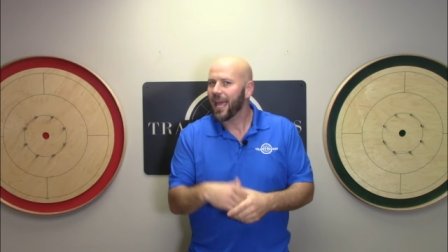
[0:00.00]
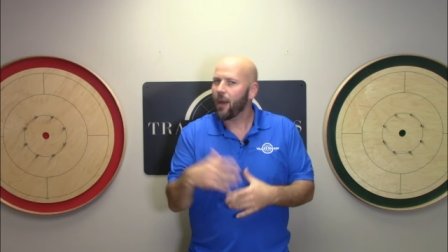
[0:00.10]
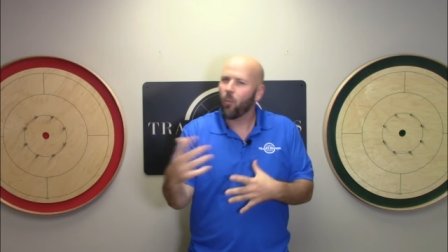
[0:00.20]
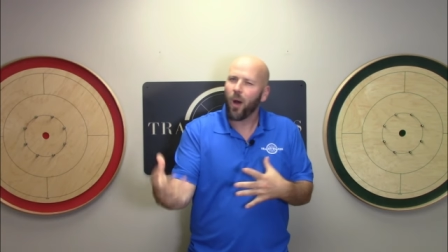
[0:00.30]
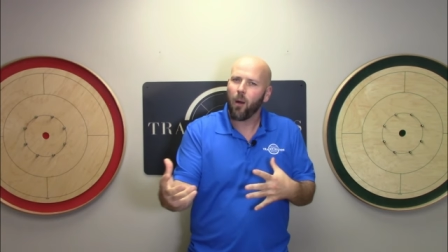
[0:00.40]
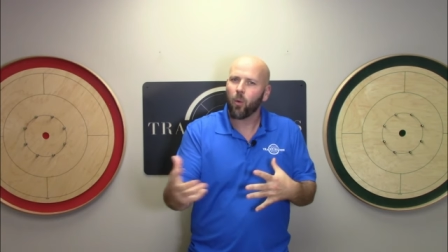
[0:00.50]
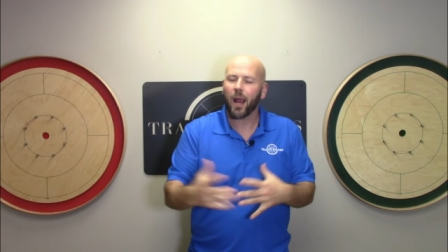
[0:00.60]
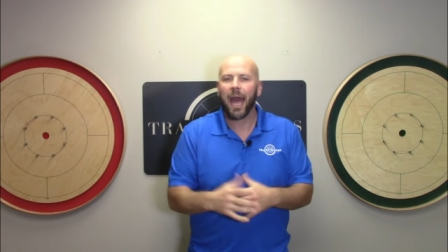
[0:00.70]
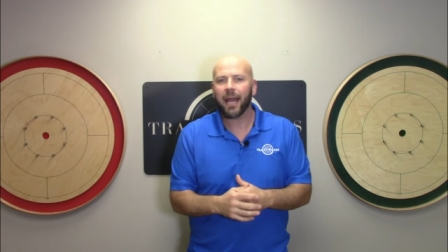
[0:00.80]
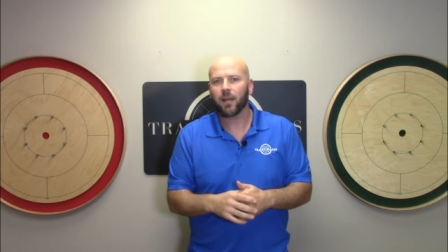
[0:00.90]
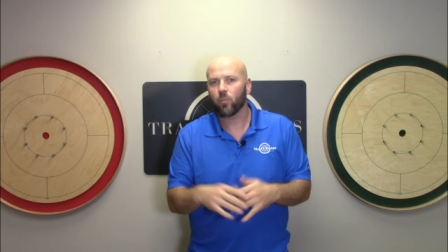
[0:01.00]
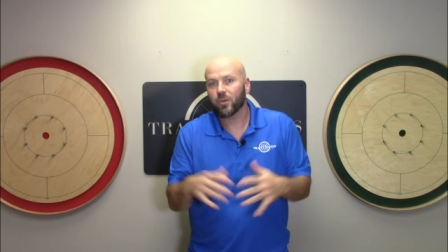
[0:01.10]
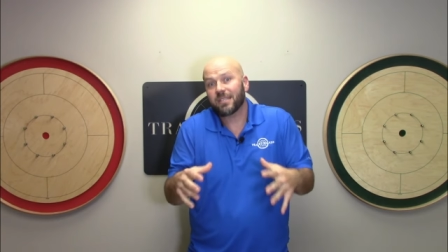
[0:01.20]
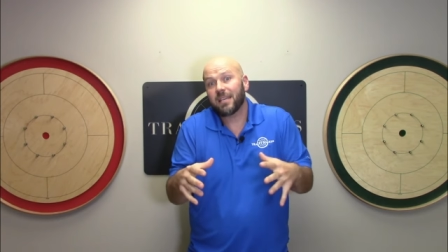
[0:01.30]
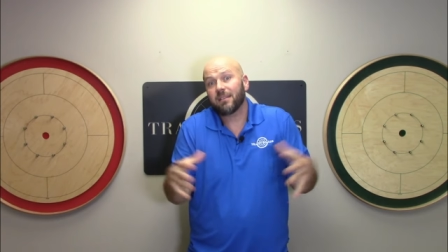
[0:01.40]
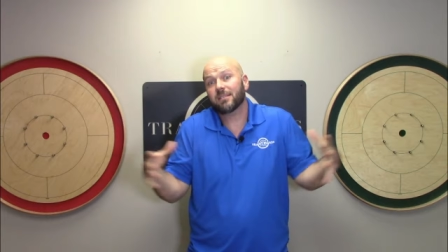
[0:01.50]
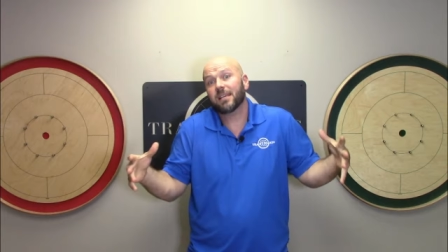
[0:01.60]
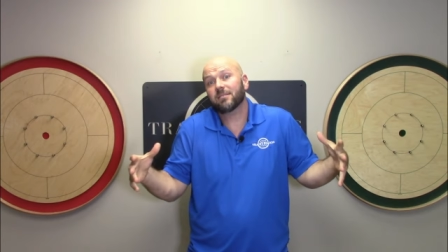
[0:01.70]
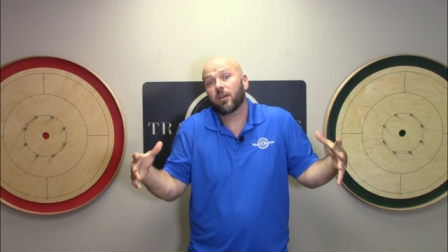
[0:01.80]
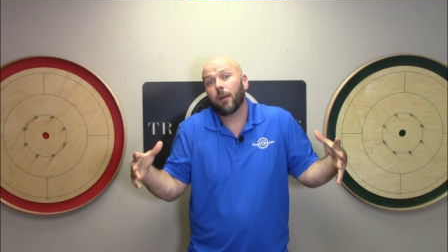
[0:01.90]
And while we're at it, we're seeing this
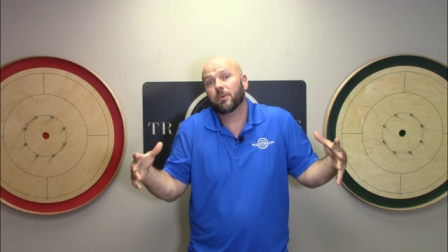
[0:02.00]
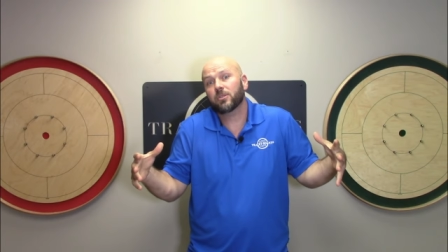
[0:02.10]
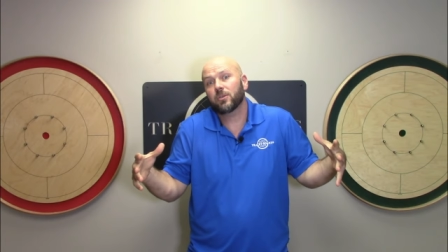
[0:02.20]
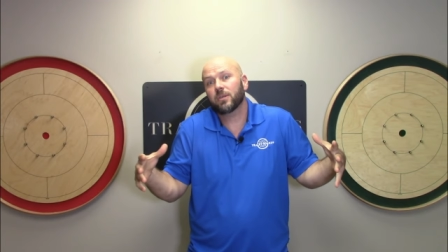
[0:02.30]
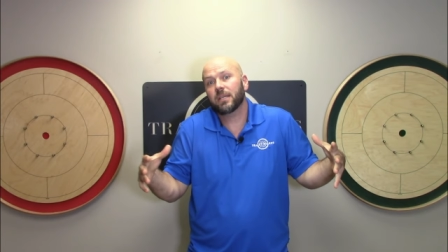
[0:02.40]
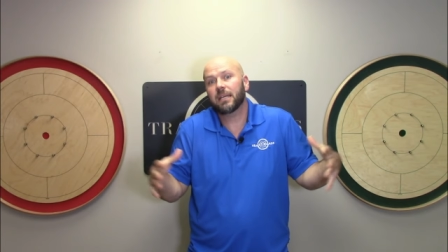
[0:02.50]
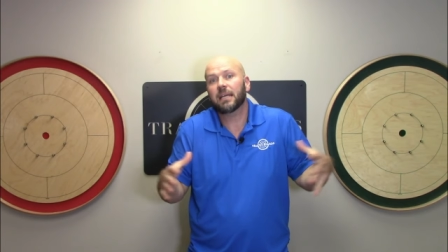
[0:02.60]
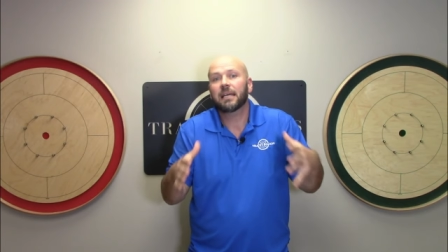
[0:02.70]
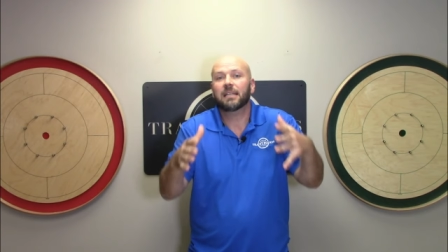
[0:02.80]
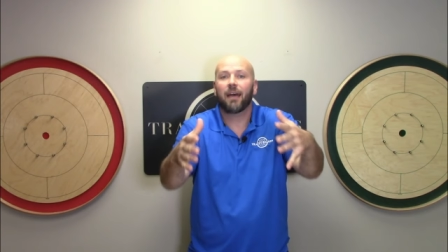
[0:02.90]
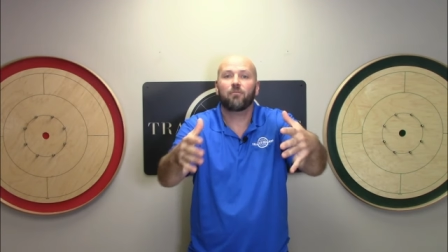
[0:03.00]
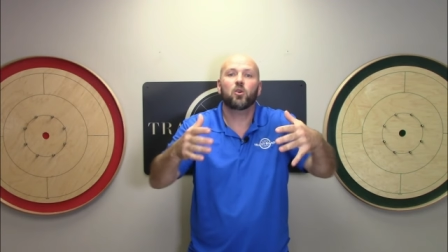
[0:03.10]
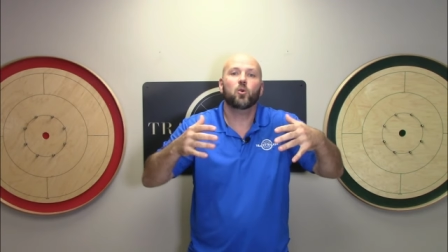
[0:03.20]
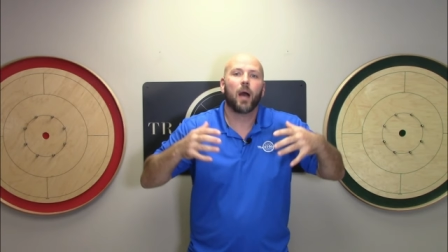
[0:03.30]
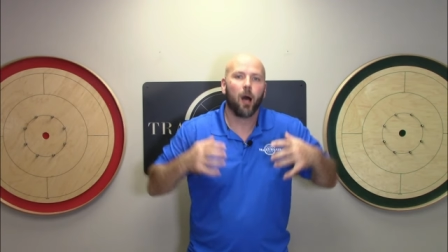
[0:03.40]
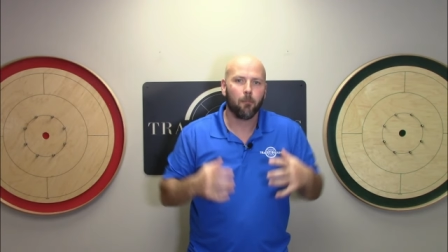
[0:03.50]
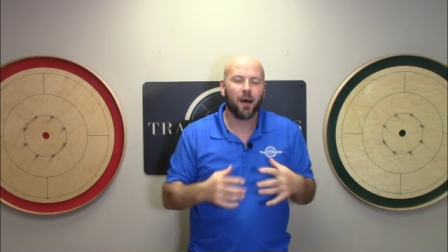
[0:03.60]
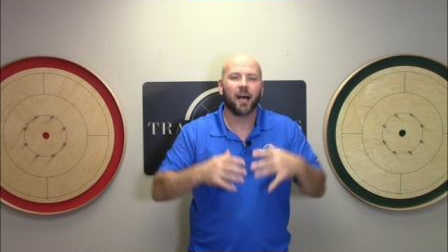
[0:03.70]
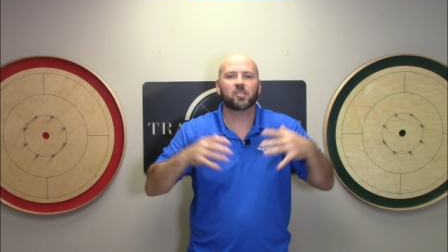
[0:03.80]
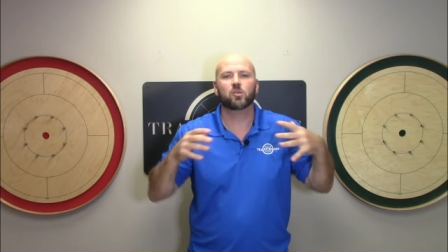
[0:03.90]
as an opportunity to have you help
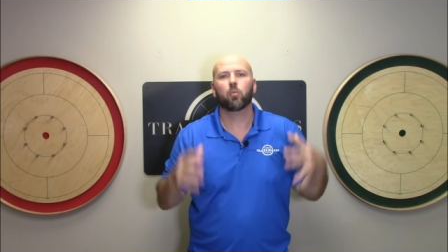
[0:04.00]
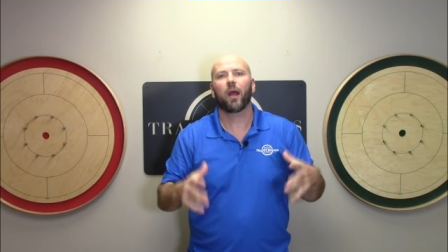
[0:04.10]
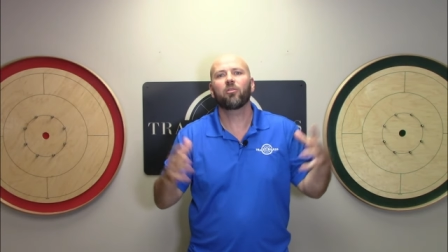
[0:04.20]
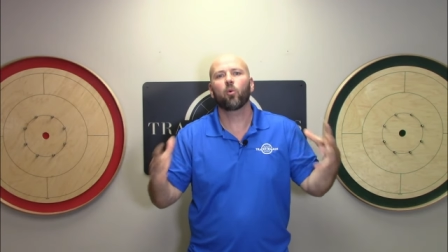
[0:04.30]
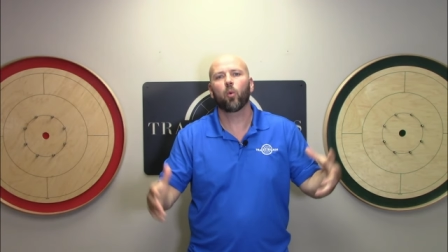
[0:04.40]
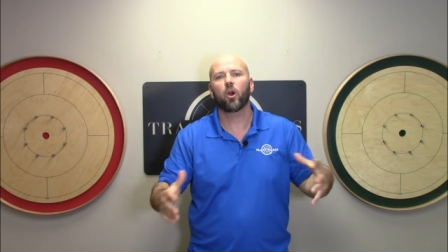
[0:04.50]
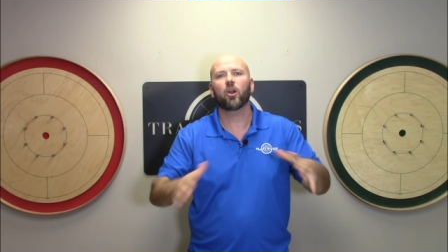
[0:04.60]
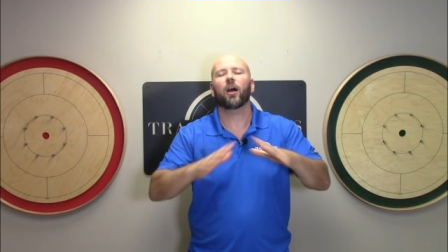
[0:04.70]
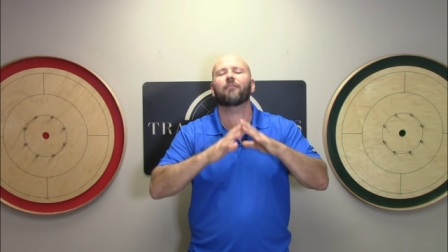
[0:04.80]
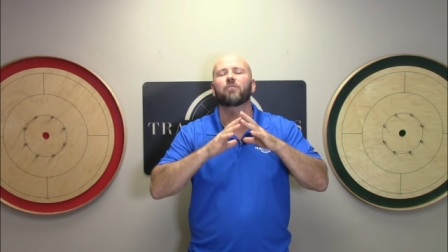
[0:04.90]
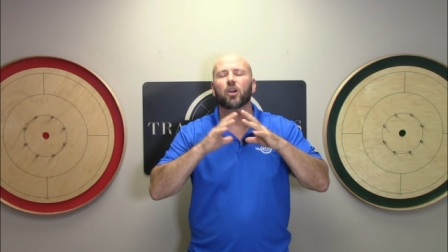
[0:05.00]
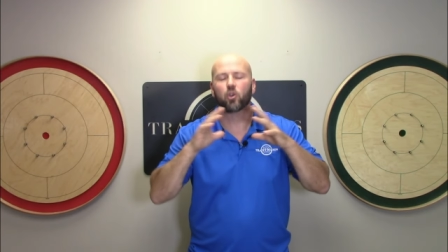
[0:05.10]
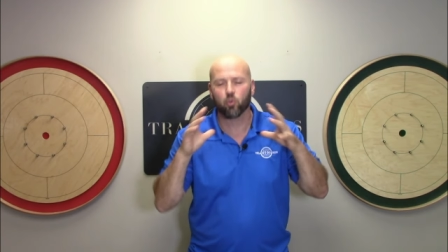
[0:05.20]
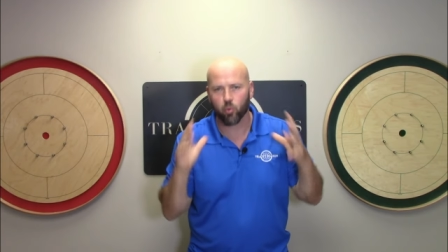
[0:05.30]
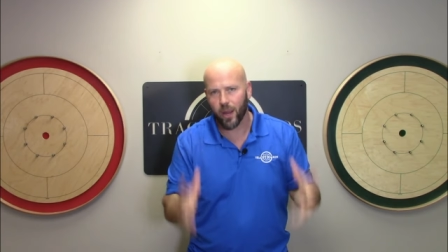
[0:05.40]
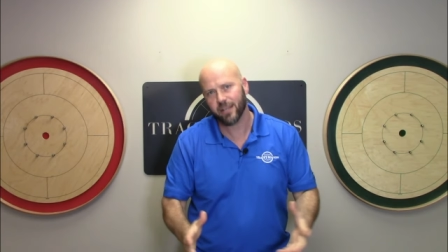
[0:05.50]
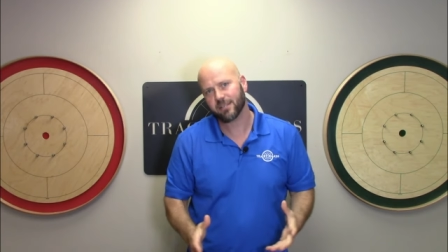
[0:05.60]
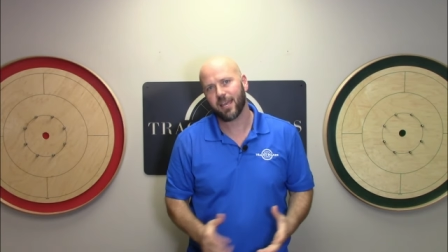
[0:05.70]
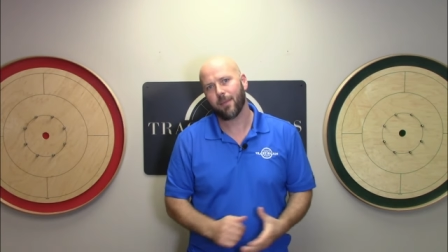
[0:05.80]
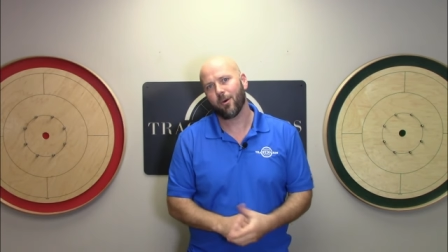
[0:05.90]
us spread the word of the
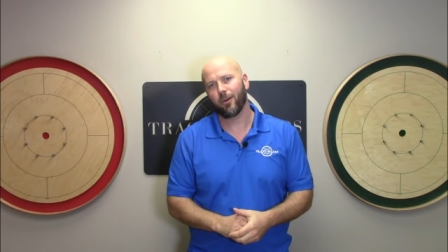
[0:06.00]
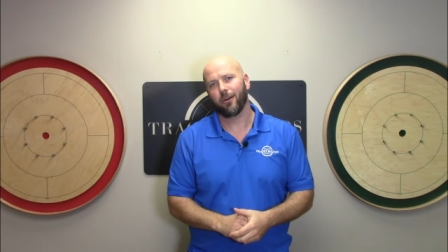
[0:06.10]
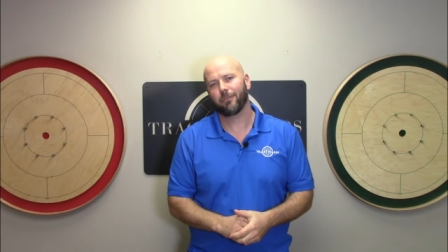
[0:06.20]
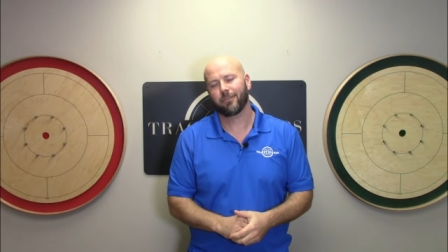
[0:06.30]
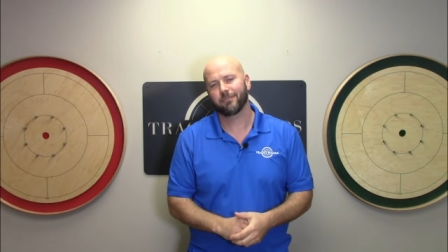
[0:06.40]
greatest game on earth.